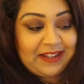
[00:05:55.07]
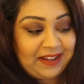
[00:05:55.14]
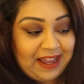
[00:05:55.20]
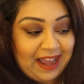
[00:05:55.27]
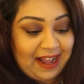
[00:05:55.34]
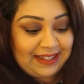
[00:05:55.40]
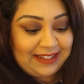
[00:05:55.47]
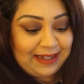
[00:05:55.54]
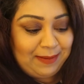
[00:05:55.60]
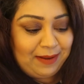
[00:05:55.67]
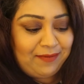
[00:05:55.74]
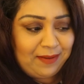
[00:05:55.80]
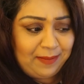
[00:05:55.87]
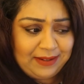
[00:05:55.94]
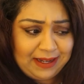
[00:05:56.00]
So yeah, it's going to
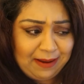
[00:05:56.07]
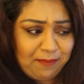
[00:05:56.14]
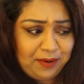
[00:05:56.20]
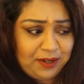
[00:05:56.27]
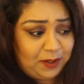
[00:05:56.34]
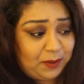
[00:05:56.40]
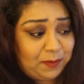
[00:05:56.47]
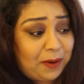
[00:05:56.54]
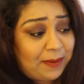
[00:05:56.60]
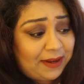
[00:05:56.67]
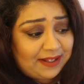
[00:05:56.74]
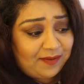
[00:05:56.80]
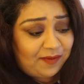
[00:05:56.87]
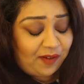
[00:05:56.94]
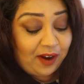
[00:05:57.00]
be room temperature, which
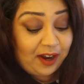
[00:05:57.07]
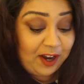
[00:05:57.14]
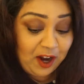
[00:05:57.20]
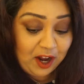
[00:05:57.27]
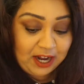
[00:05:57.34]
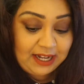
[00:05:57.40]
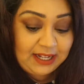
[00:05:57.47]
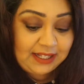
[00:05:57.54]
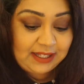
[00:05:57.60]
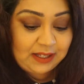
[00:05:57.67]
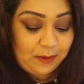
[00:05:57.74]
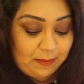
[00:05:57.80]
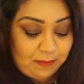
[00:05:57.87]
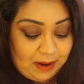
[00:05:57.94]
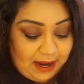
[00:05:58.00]
probably isn't very nice,
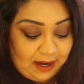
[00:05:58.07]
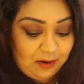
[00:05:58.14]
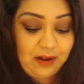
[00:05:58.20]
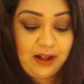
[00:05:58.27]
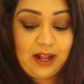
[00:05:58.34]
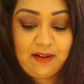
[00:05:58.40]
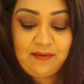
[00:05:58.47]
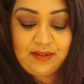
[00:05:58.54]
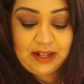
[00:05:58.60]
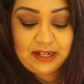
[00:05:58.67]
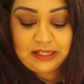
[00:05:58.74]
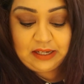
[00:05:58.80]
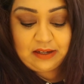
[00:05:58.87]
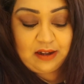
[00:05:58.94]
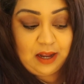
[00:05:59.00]
so we may not have
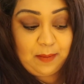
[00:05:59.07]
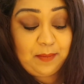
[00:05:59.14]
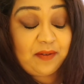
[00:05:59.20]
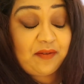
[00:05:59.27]
that tonight.